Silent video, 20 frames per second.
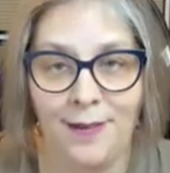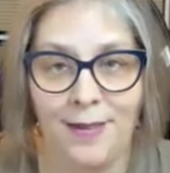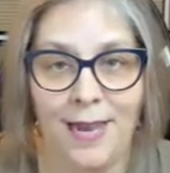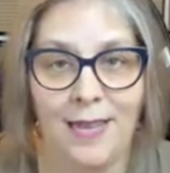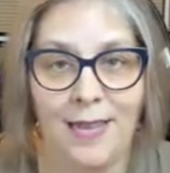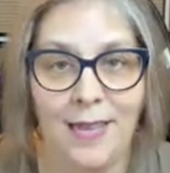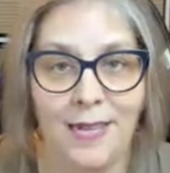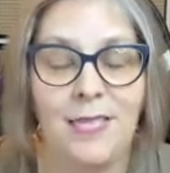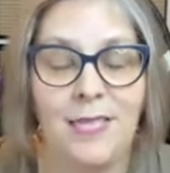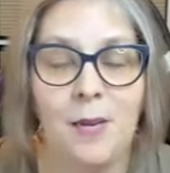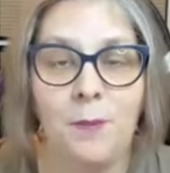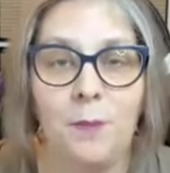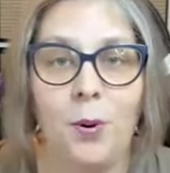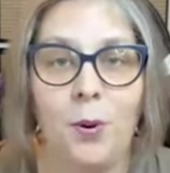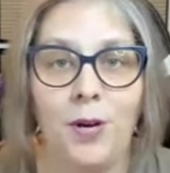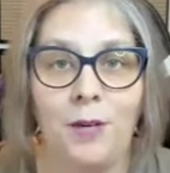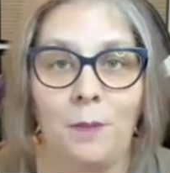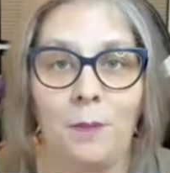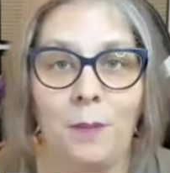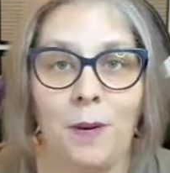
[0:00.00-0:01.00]
Okay. That's the
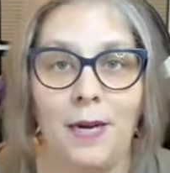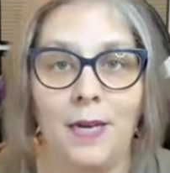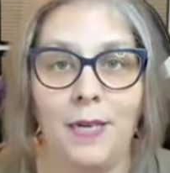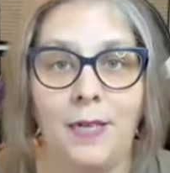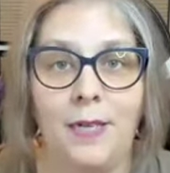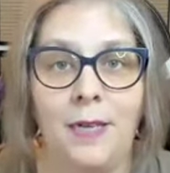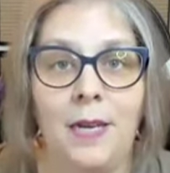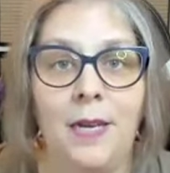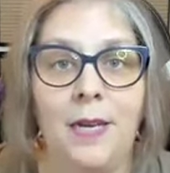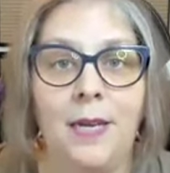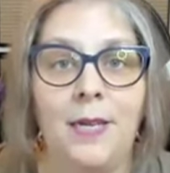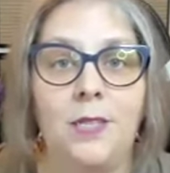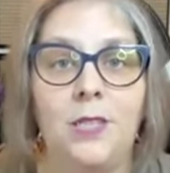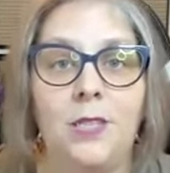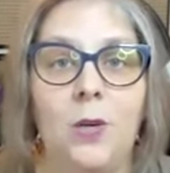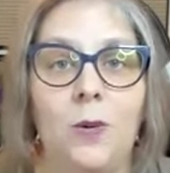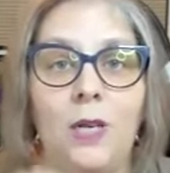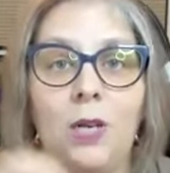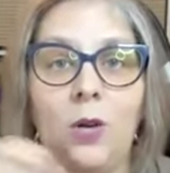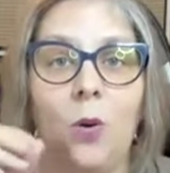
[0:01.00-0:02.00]
important part.
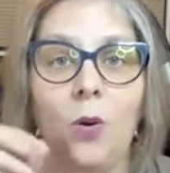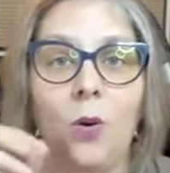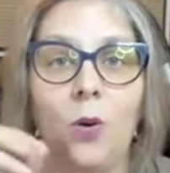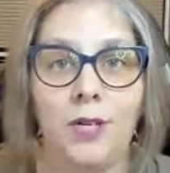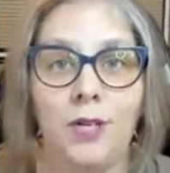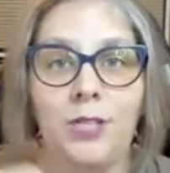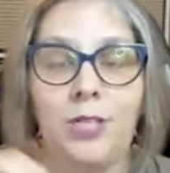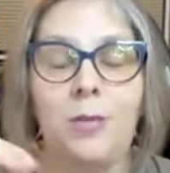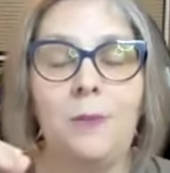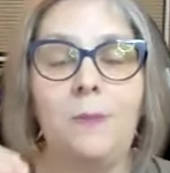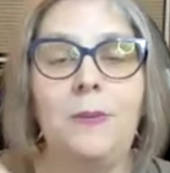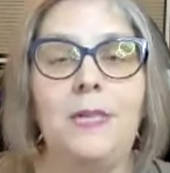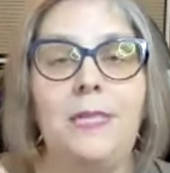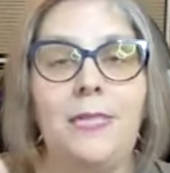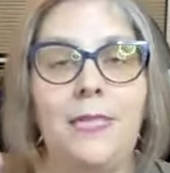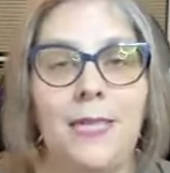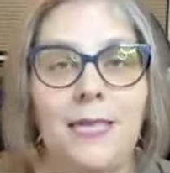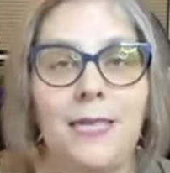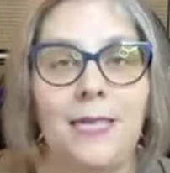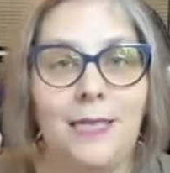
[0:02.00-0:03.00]
So, in order to be
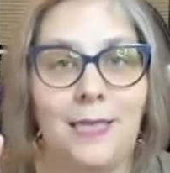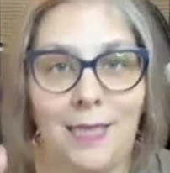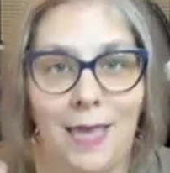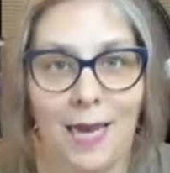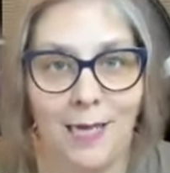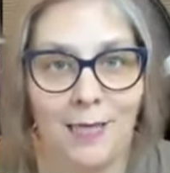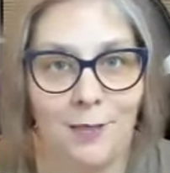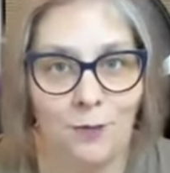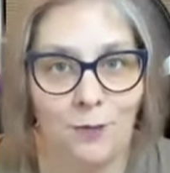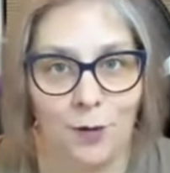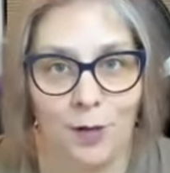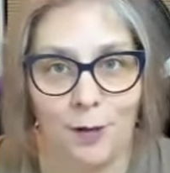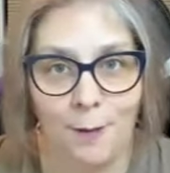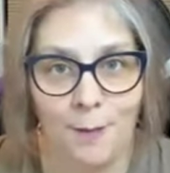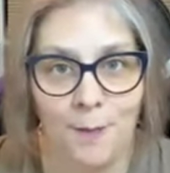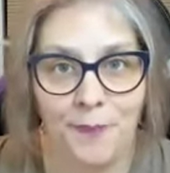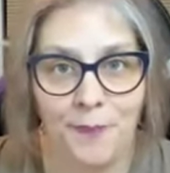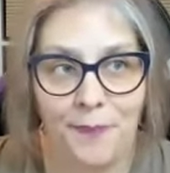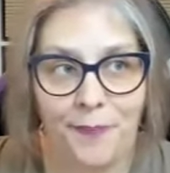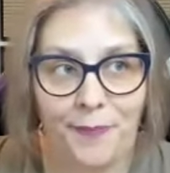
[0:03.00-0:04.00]

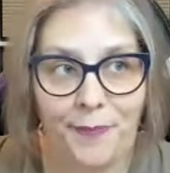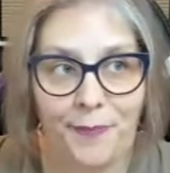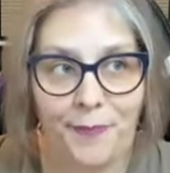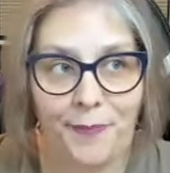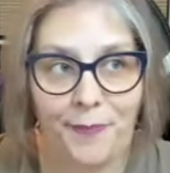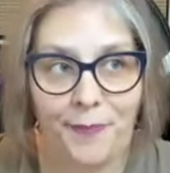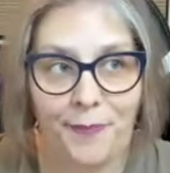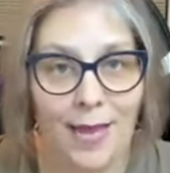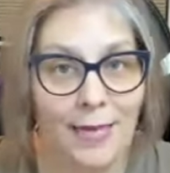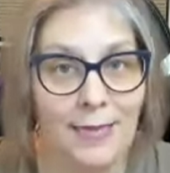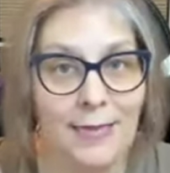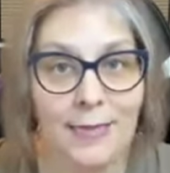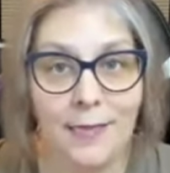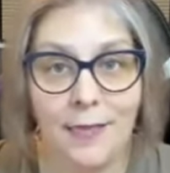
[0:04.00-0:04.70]
successful in